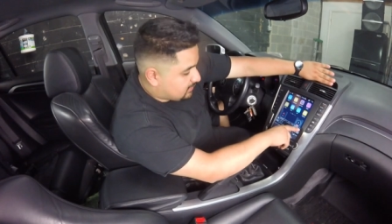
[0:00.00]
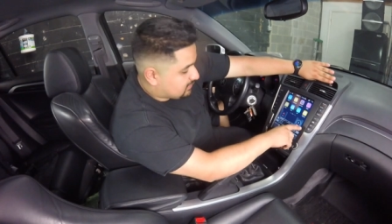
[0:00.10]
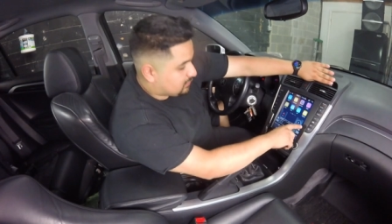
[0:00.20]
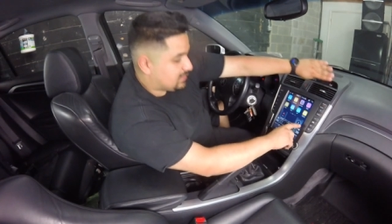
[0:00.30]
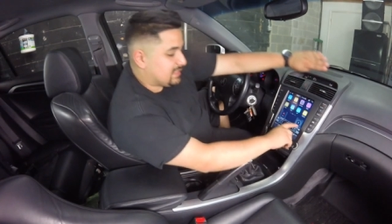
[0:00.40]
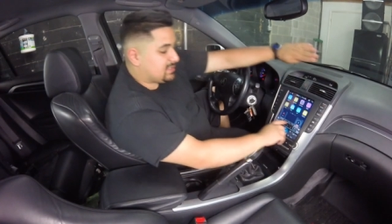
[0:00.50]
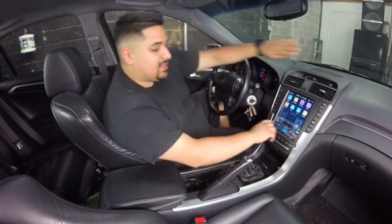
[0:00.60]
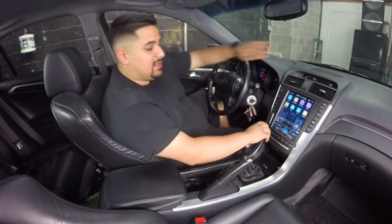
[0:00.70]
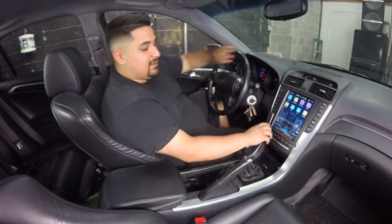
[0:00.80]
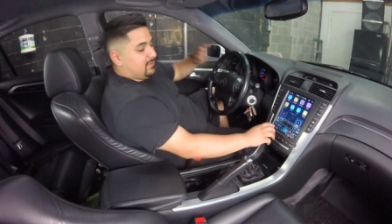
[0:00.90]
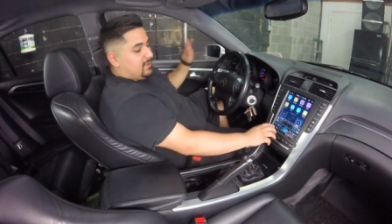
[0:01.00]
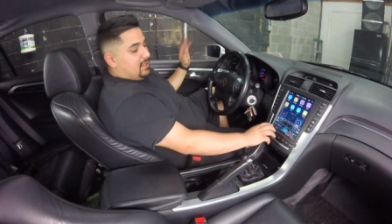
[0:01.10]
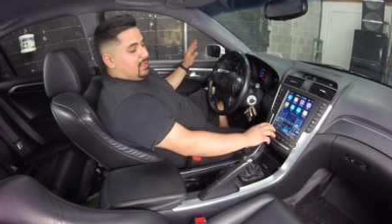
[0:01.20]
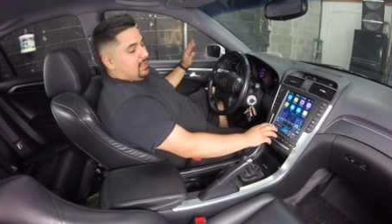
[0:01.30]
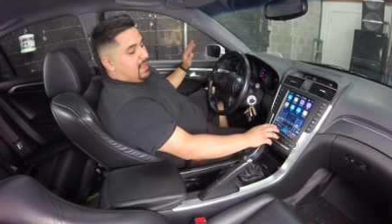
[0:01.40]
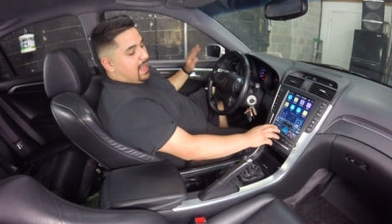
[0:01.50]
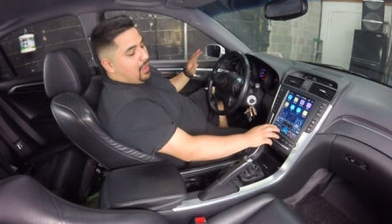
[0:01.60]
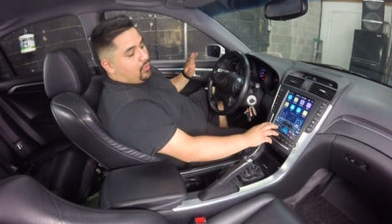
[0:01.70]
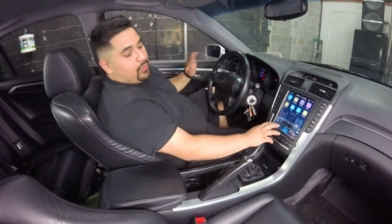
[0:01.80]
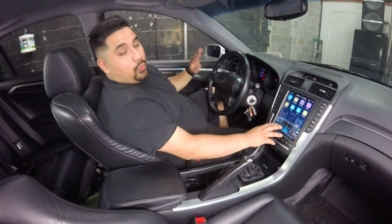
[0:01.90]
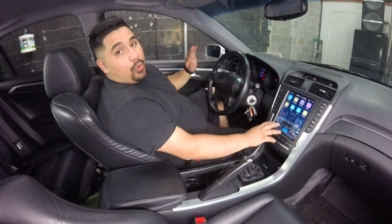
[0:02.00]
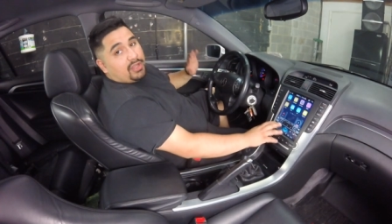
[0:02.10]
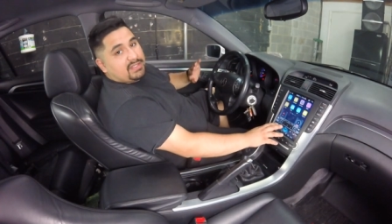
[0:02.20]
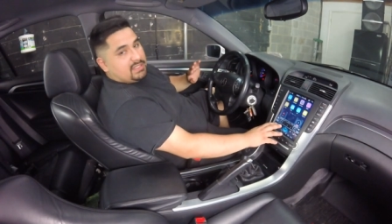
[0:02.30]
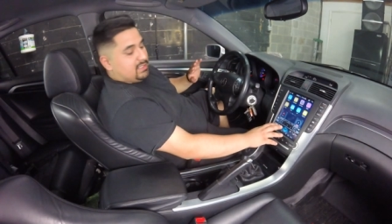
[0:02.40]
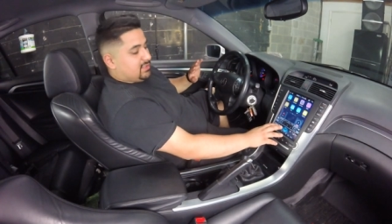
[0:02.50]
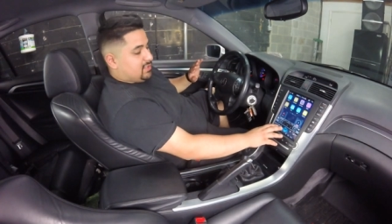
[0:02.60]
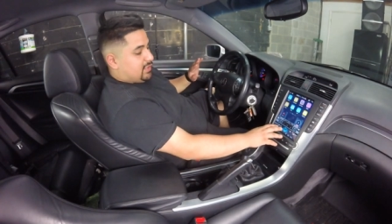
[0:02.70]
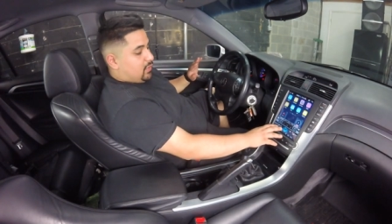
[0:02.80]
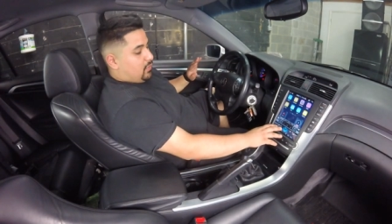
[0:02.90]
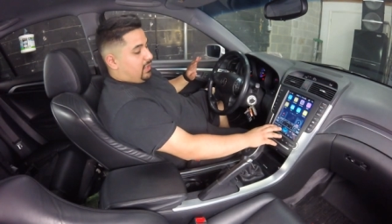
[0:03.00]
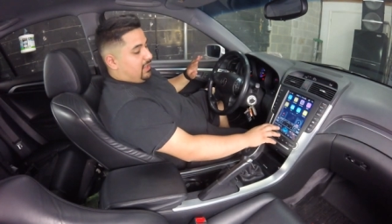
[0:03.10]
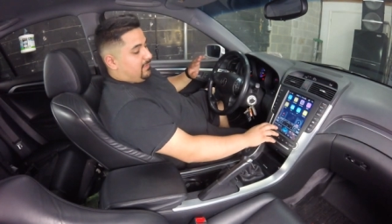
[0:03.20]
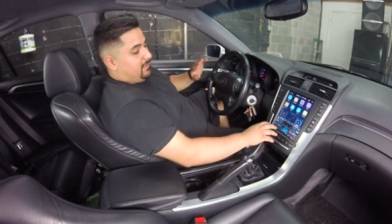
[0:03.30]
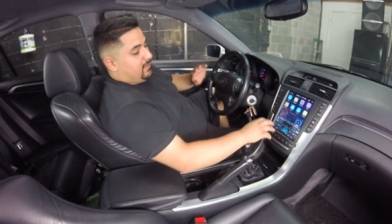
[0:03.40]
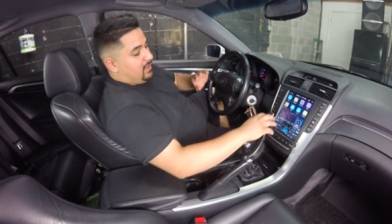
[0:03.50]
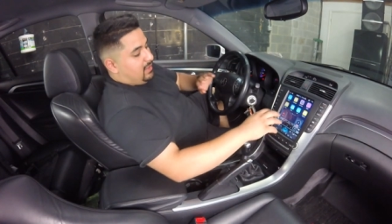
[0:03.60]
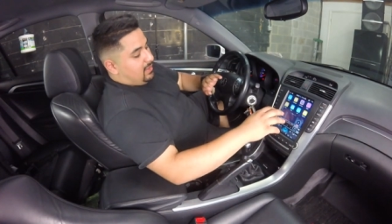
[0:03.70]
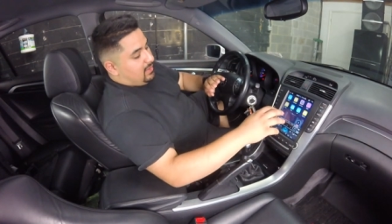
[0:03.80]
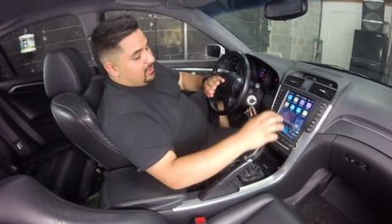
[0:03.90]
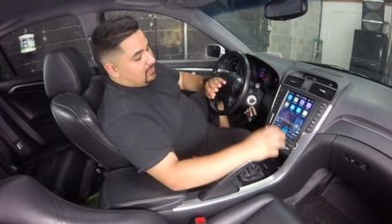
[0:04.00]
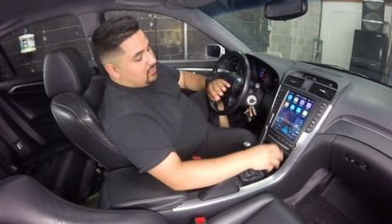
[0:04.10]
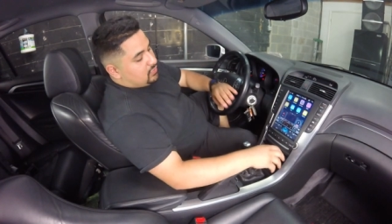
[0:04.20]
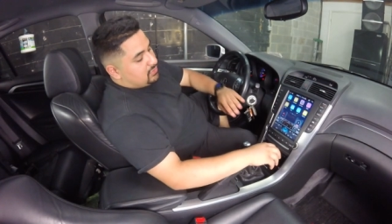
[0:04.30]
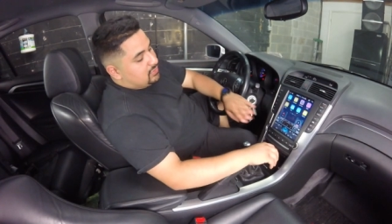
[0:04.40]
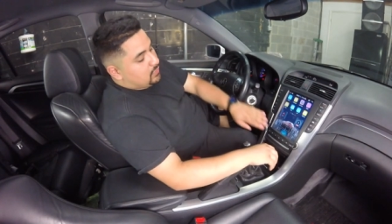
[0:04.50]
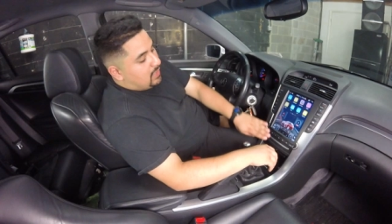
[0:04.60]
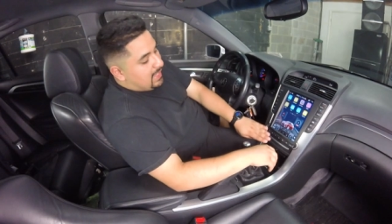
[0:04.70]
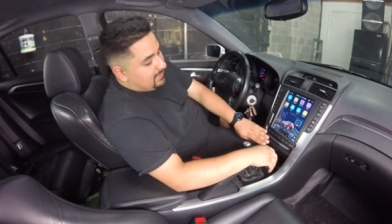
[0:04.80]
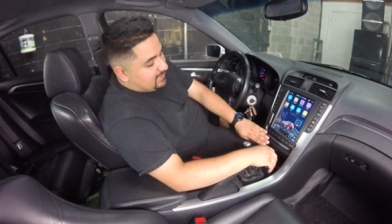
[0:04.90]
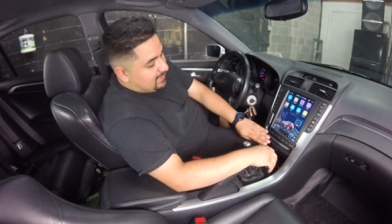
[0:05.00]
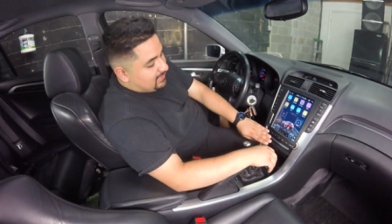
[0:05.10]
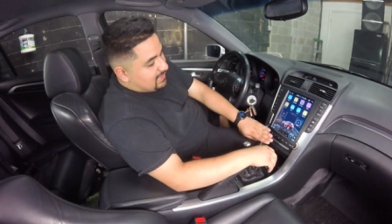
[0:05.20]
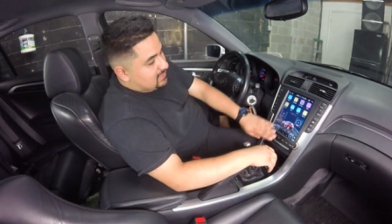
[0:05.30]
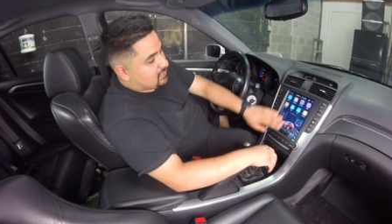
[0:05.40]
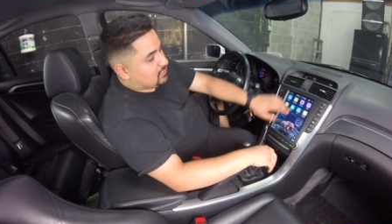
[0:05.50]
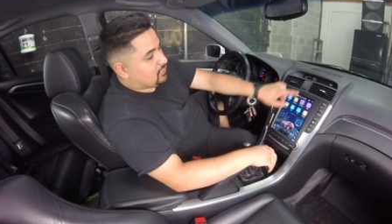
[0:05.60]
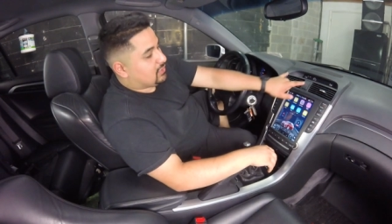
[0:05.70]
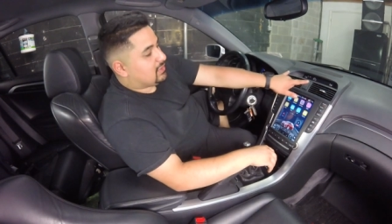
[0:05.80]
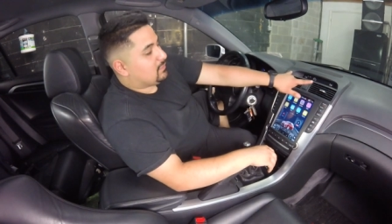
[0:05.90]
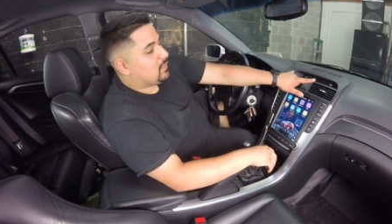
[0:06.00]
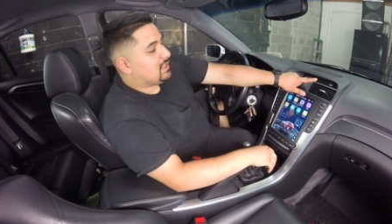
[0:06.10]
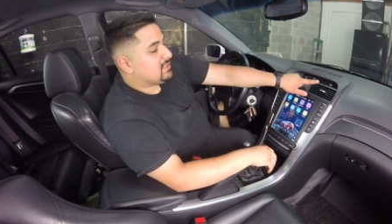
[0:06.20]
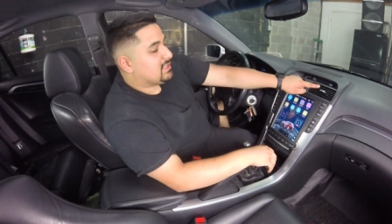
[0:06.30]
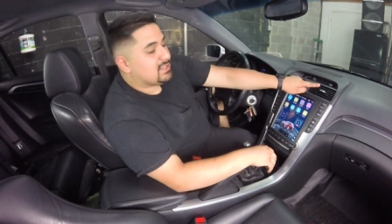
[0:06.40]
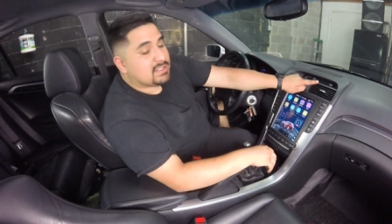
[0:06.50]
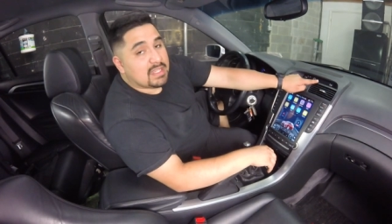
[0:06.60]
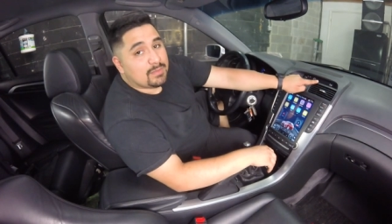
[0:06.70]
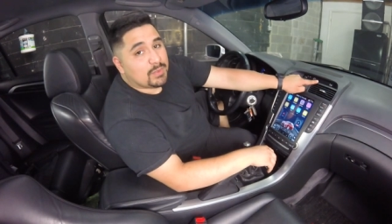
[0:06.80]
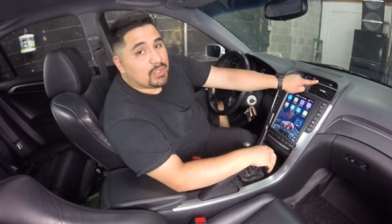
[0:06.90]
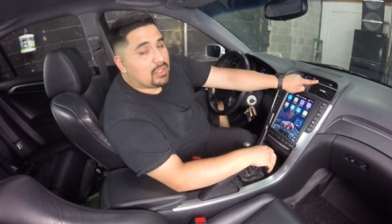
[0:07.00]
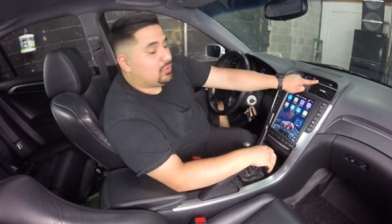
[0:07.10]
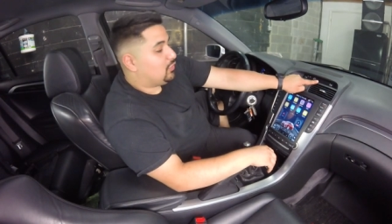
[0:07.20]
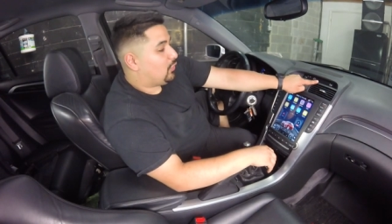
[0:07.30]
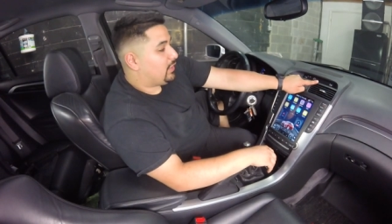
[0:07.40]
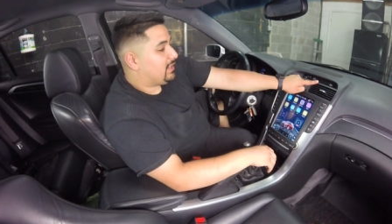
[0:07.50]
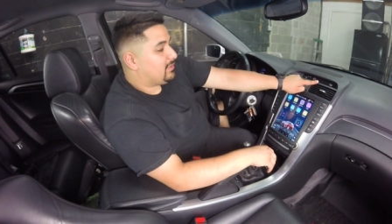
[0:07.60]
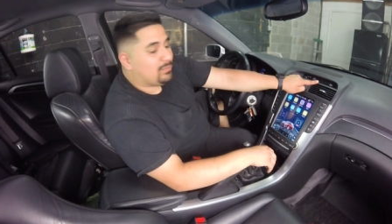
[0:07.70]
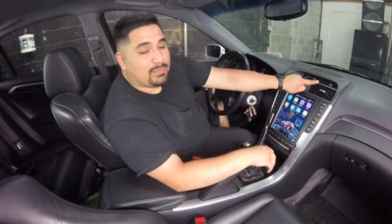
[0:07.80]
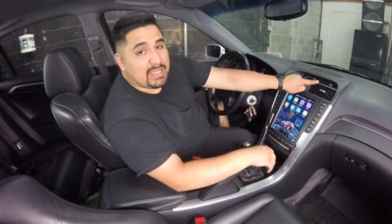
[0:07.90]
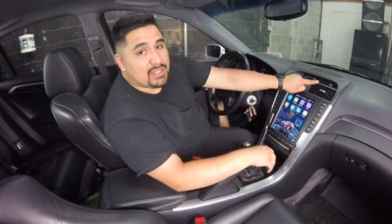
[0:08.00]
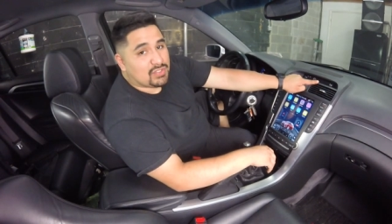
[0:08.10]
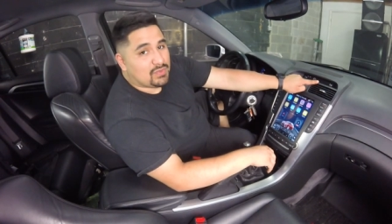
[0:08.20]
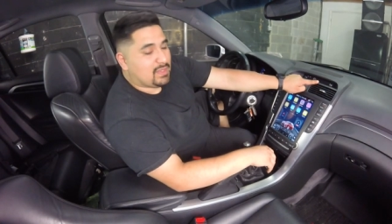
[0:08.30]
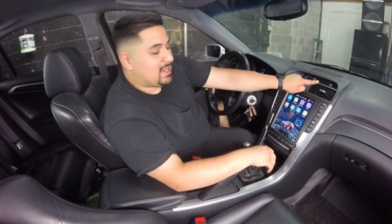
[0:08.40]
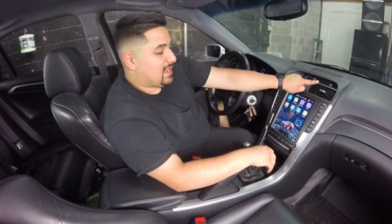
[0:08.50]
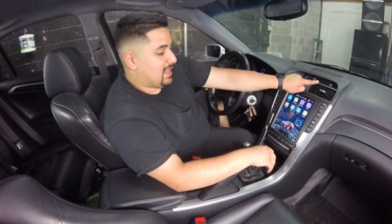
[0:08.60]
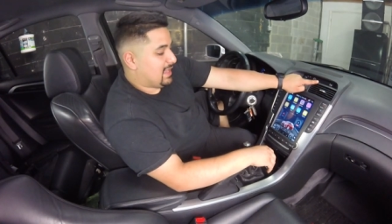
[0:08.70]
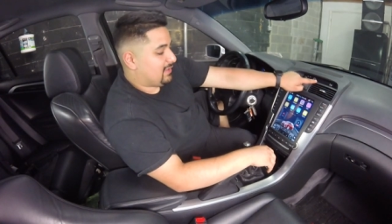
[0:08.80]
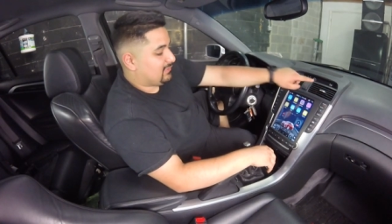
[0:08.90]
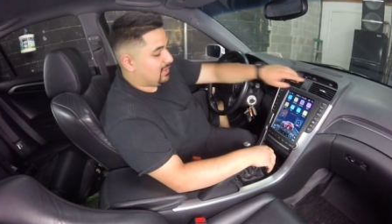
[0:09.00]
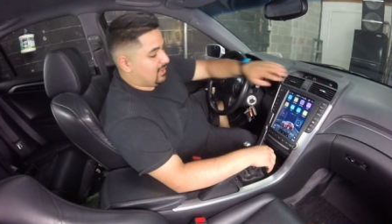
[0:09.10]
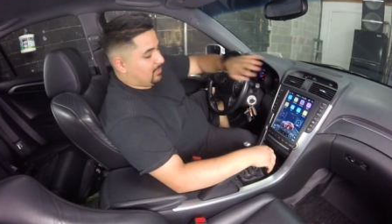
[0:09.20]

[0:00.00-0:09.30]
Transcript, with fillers: So that's kind of how it works it. So if you do have navigation, you're gonna run into the same annoying issue that I have.